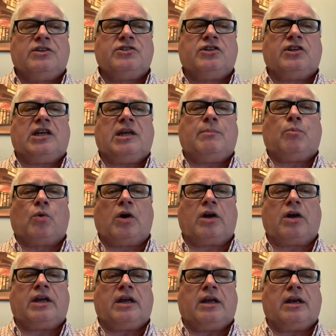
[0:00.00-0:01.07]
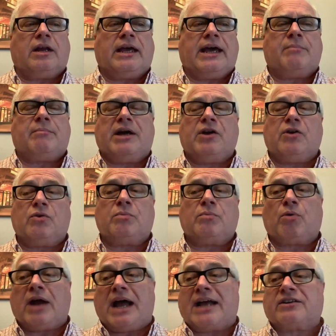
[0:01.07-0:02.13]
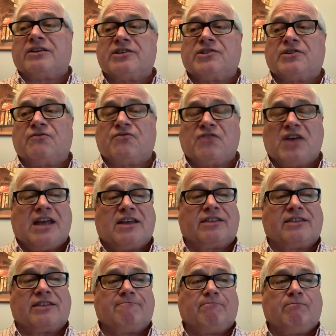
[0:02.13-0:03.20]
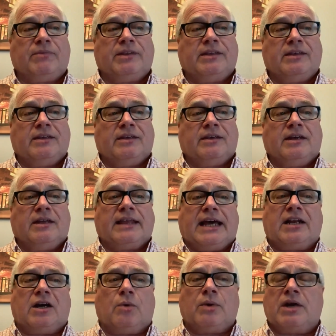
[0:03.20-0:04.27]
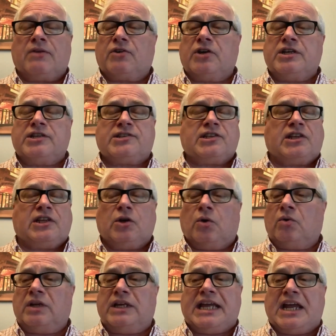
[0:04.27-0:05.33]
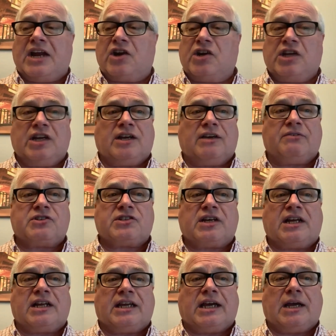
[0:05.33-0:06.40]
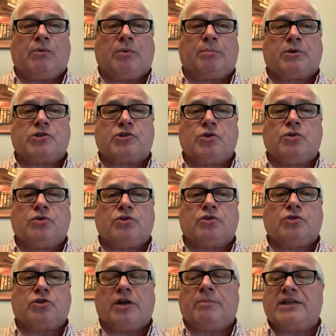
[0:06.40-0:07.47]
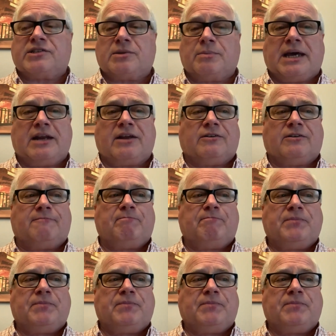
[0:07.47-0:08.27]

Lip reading: to keep working at my own practice of faith. That, however, isn't the only area of study I will pursue during my sabbatical.